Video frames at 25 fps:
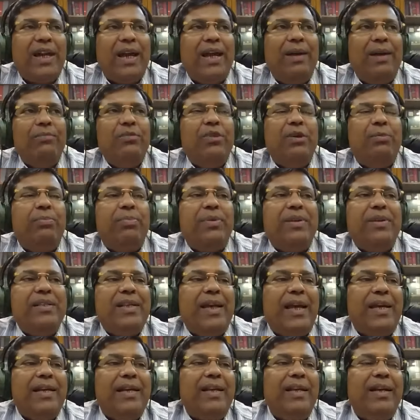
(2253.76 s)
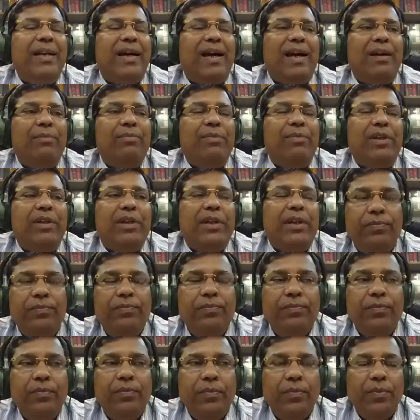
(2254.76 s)
in which I am the presiding
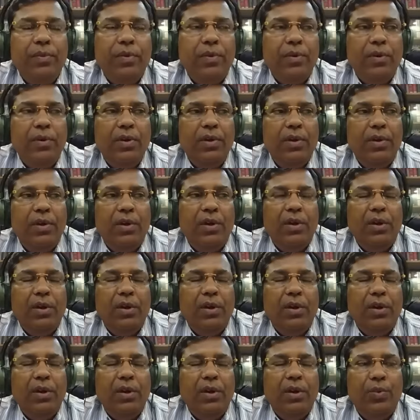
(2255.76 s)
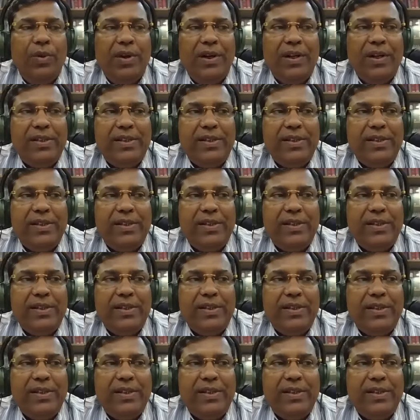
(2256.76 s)
arbitrator, one statement